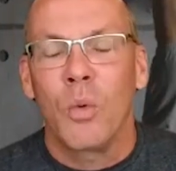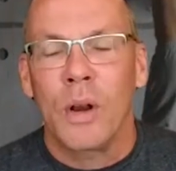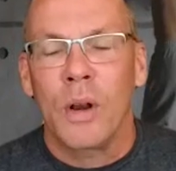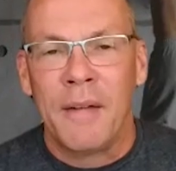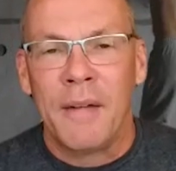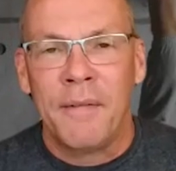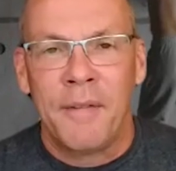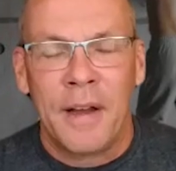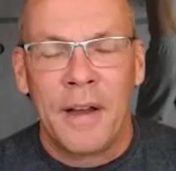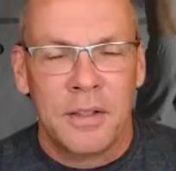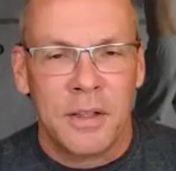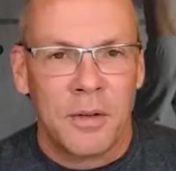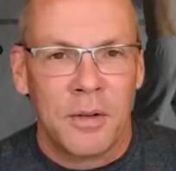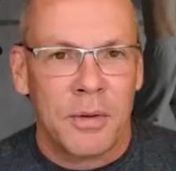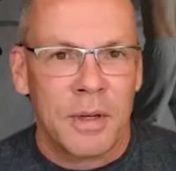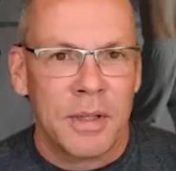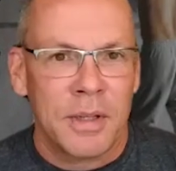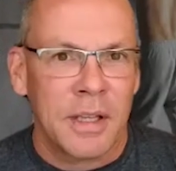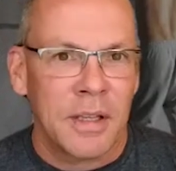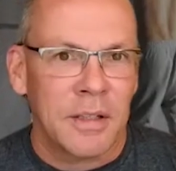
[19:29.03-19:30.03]
What I find
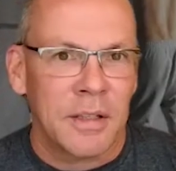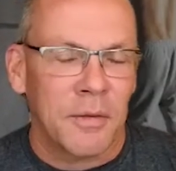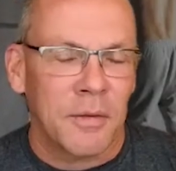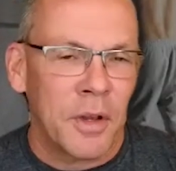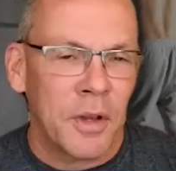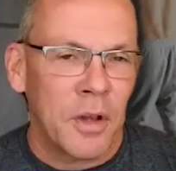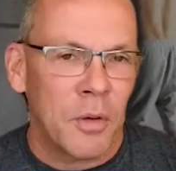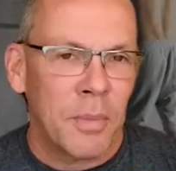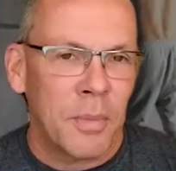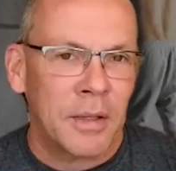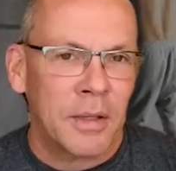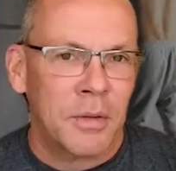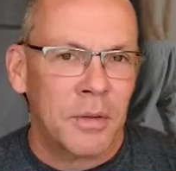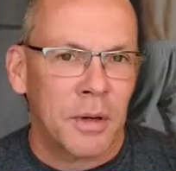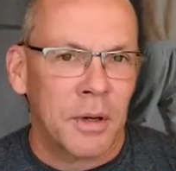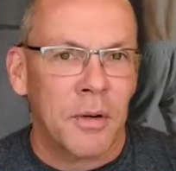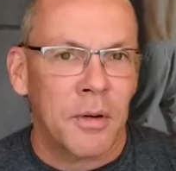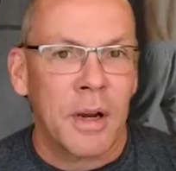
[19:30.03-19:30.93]
interesting is if we go back to our